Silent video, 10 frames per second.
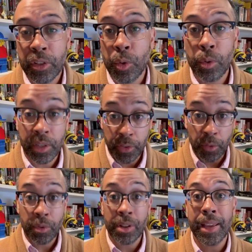schools if
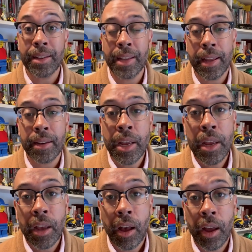you're really intent
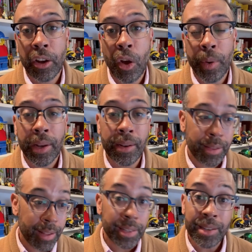on going
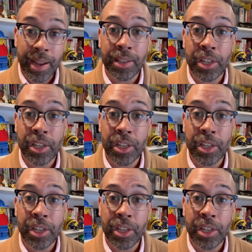this next